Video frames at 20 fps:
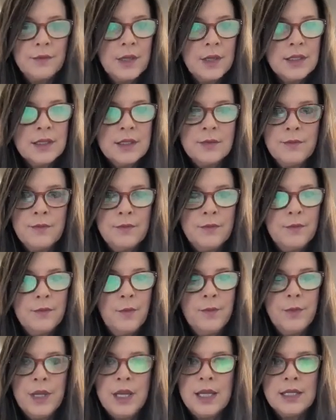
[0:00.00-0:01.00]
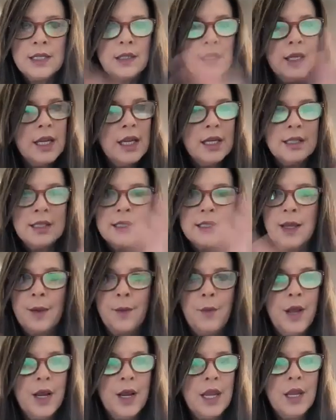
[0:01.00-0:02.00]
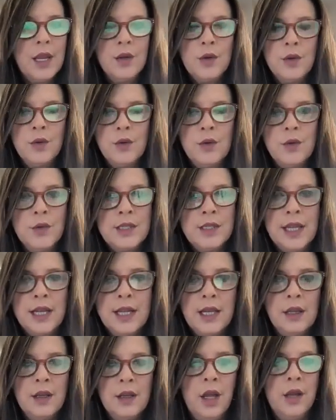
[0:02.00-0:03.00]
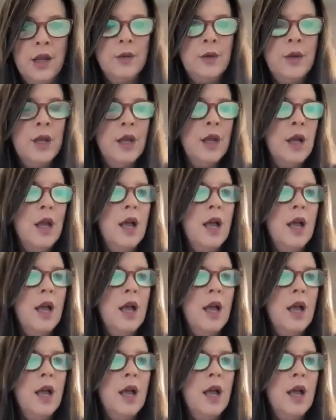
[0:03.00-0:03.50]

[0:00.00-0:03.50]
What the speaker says: as easily as somebody who is getting a loan.